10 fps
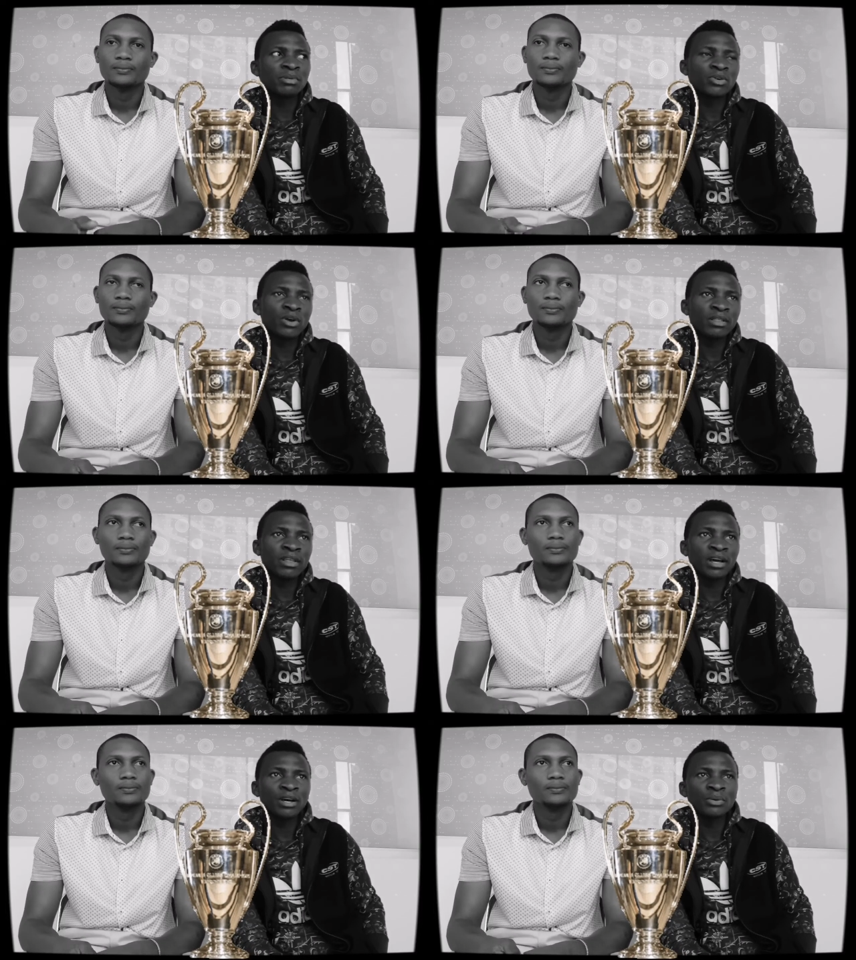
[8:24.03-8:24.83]
Speaker 1: be going
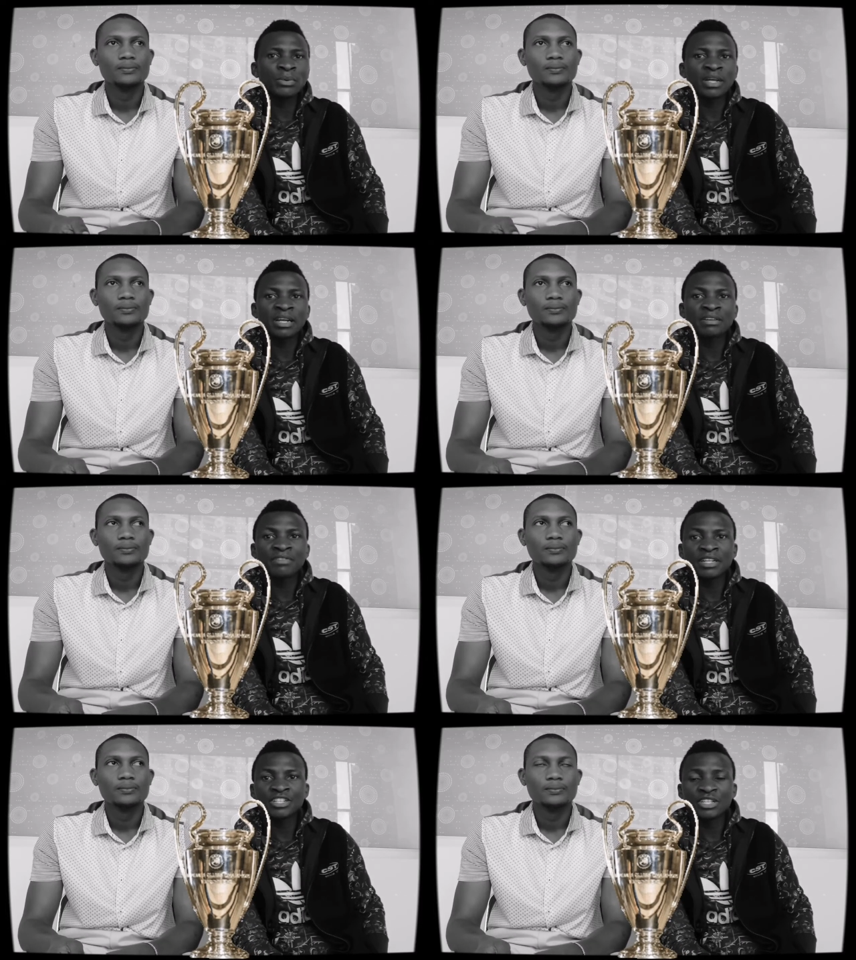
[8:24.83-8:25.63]
there with an
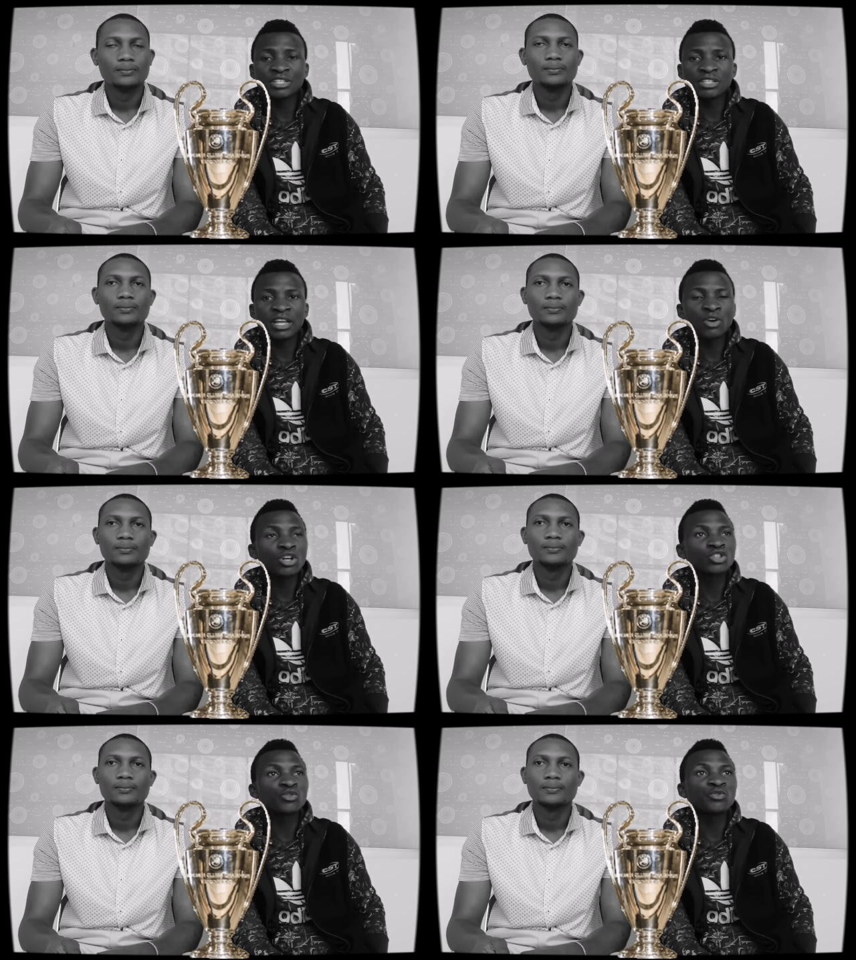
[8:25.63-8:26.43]
advantage. They're
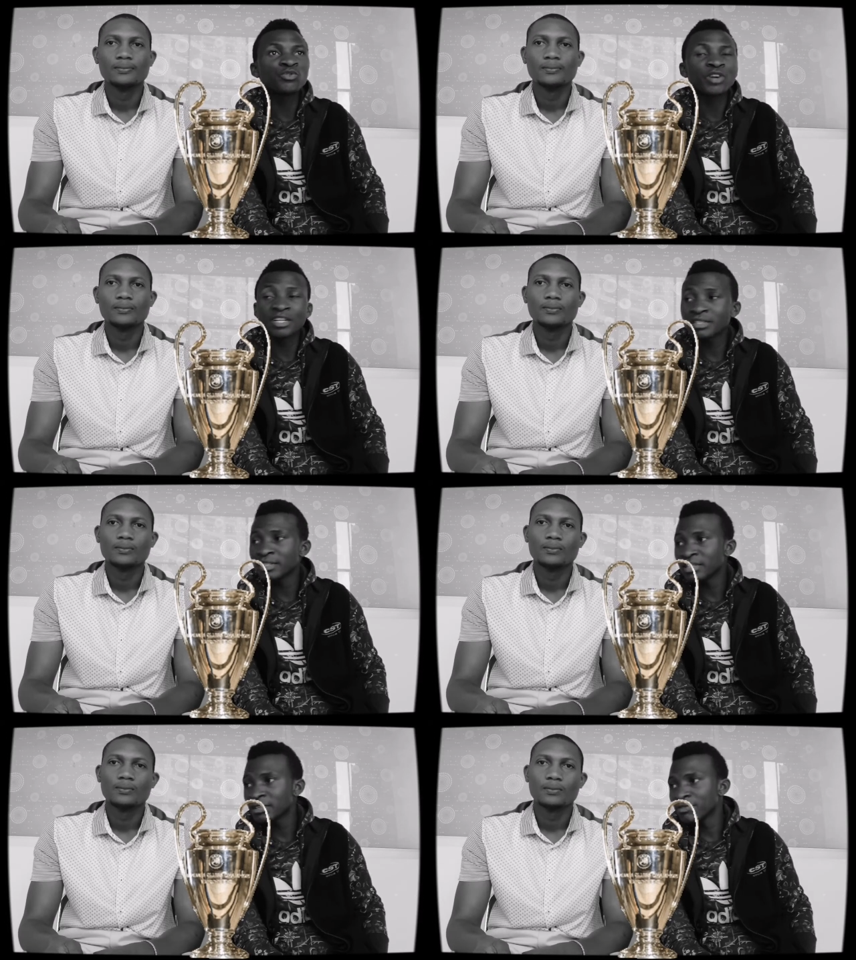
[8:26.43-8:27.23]
going to France.
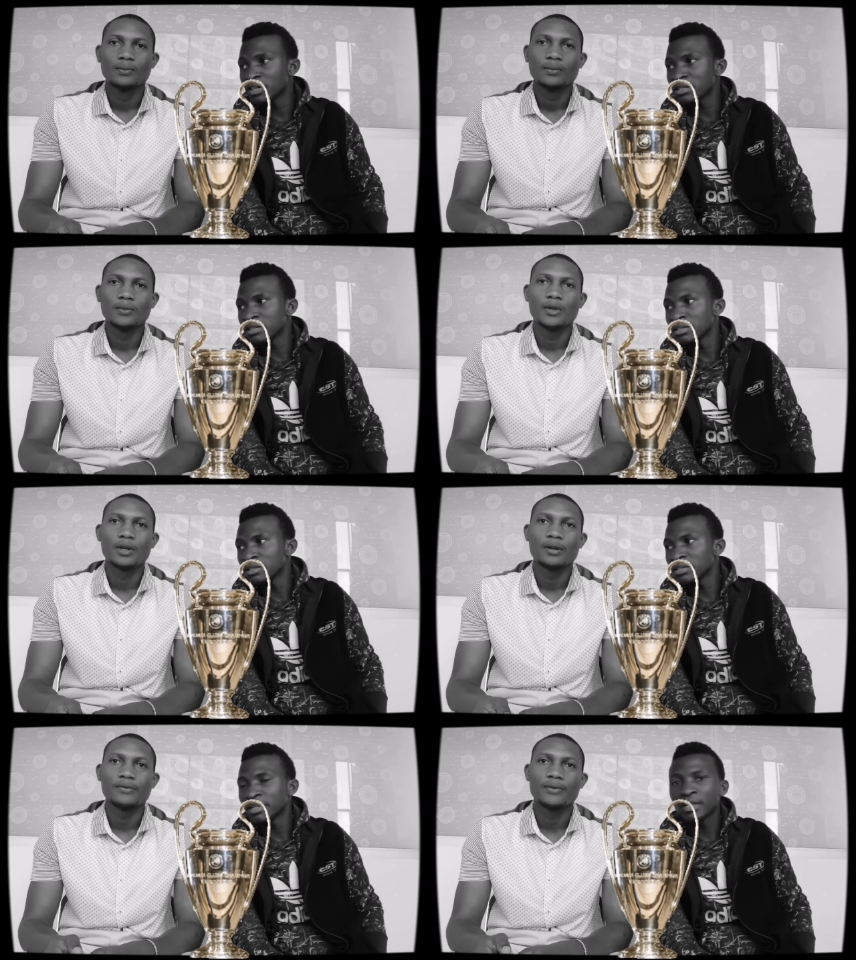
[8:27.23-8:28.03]
Is it France?
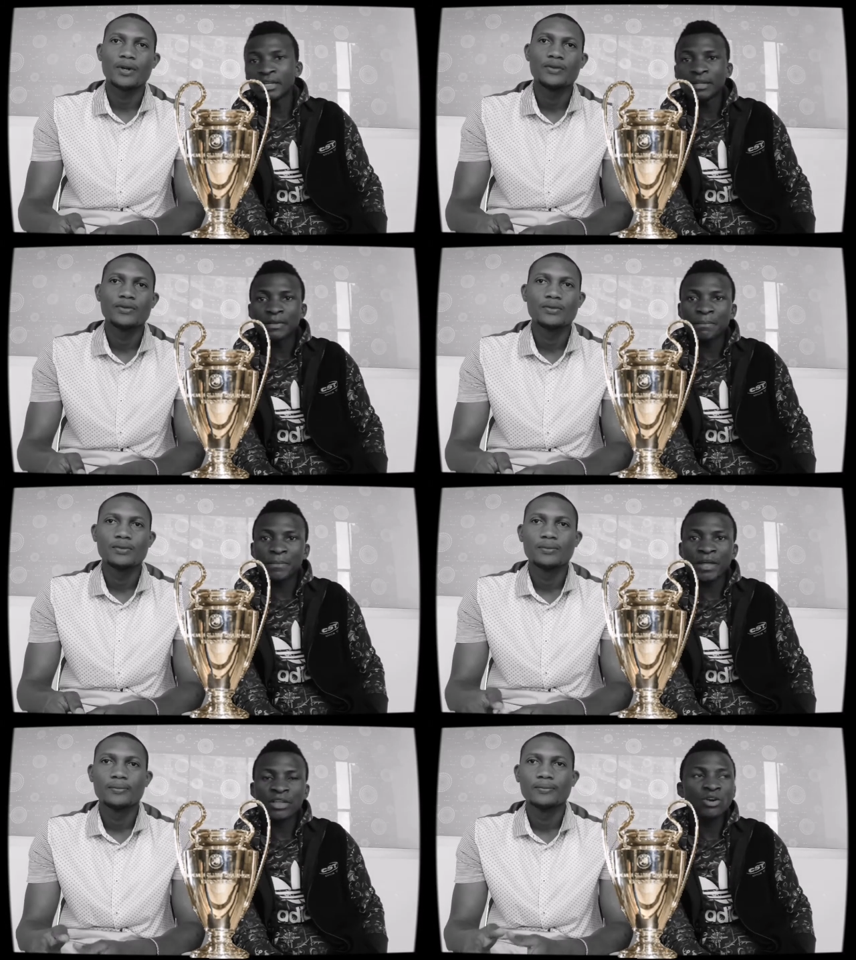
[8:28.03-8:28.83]
Yeah, France.
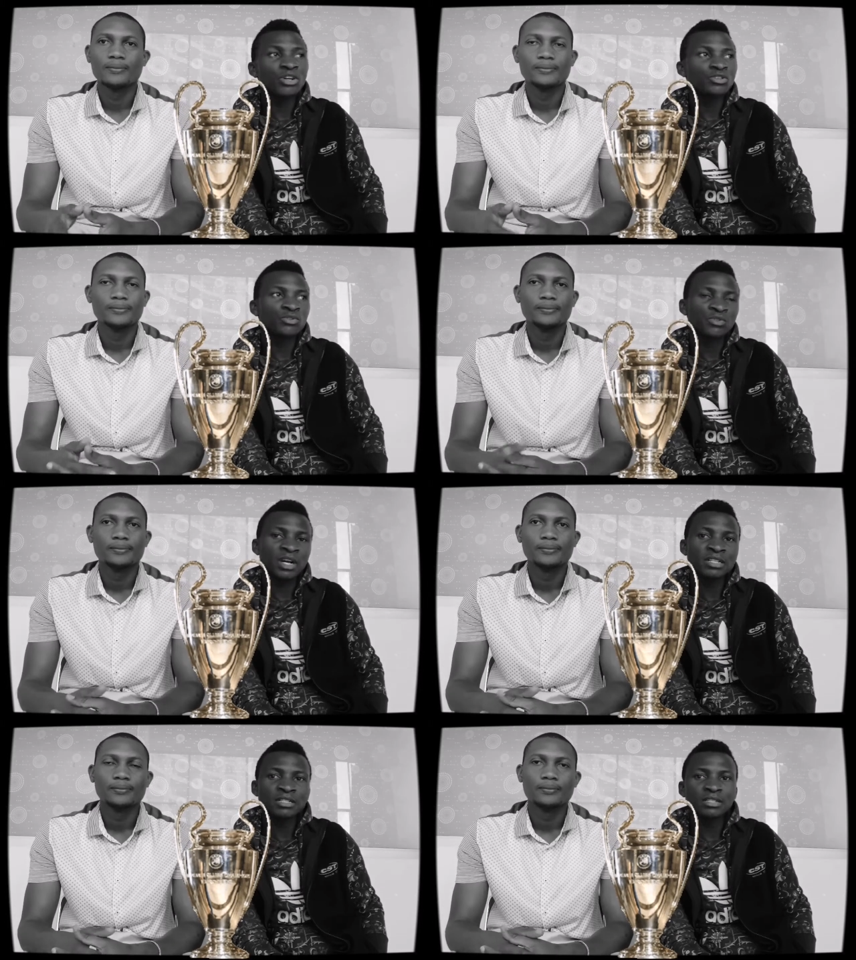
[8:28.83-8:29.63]
Yeah, they're going to
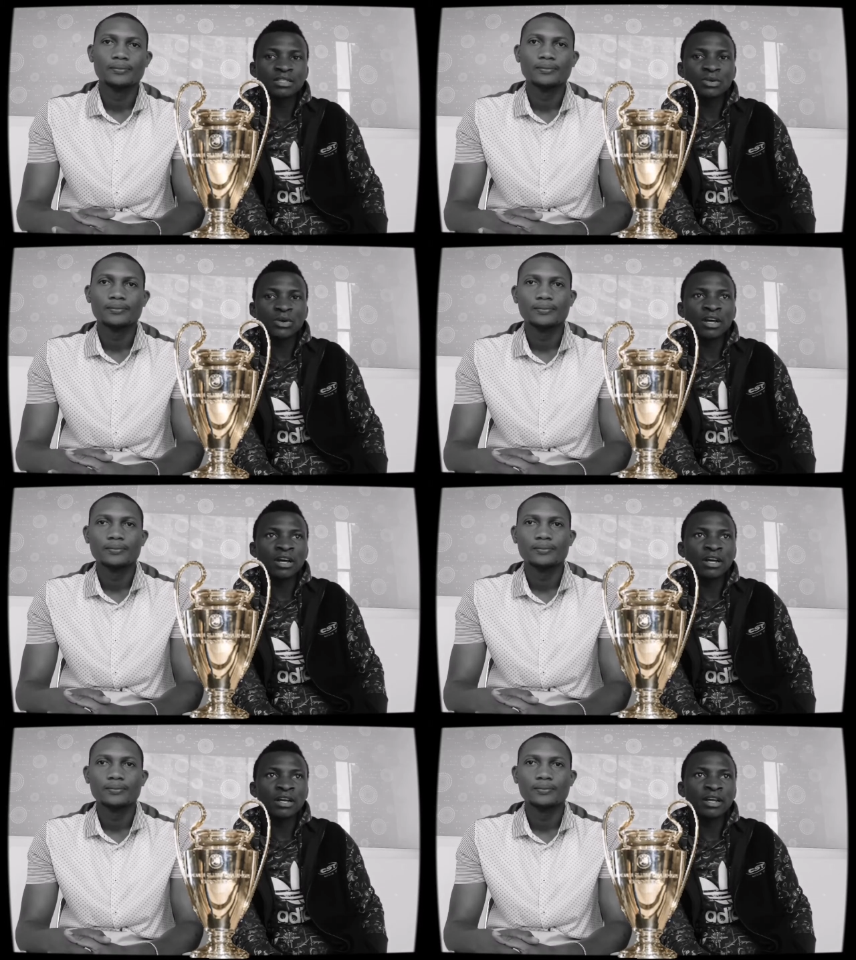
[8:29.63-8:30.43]
France
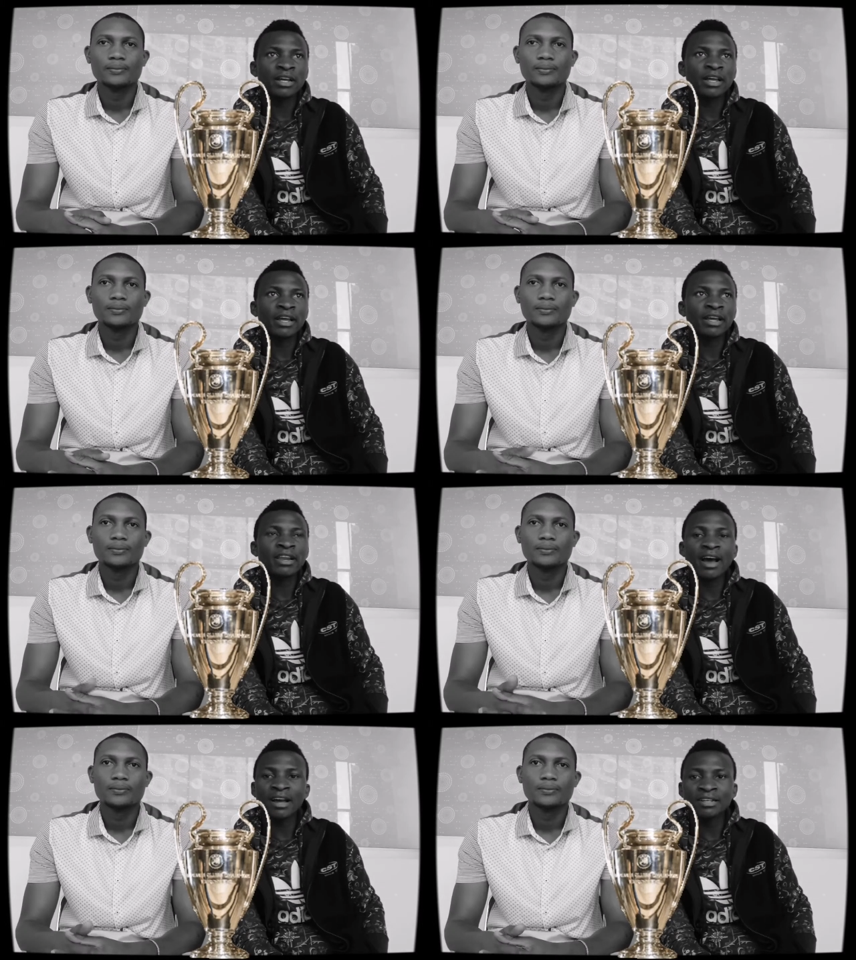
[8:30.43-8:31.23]
had
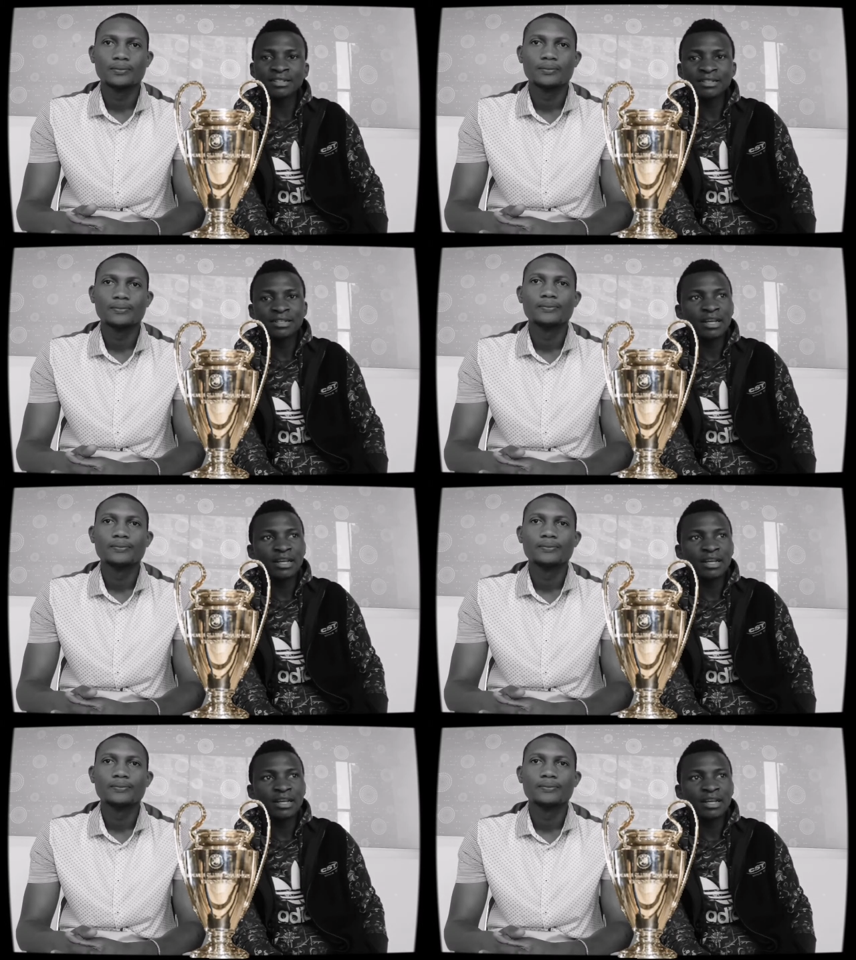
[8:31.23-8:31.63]
uh, highs.